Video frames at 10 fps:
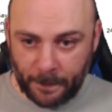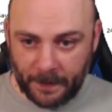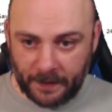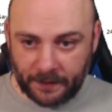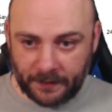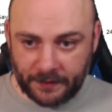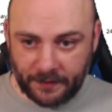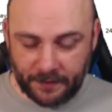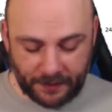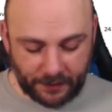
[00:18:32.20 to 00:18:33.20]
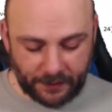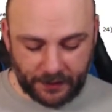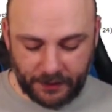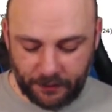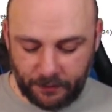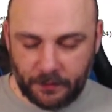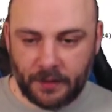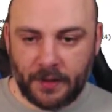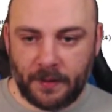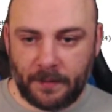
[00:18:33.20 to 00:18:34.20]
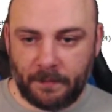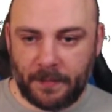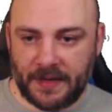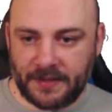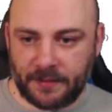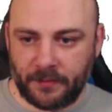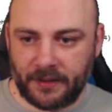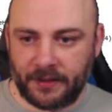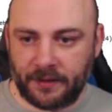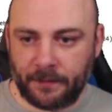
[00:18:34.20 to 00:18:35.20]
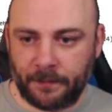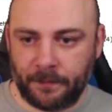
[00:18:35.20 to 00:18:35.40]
I clicked there. Thank you. Paste them right there.